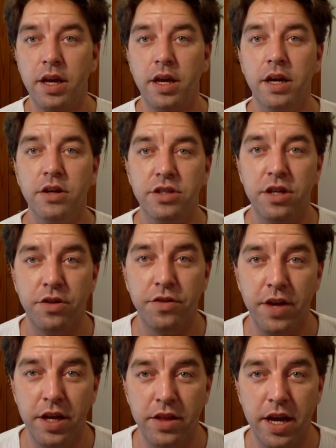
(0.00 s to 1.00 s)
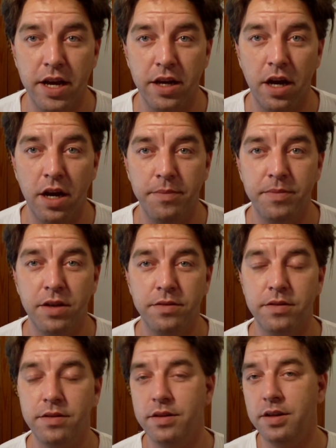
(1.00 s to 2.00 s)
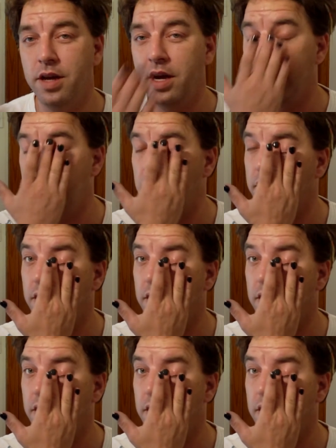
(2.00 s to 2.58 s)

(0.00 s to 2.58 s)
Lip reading: here's another thing that I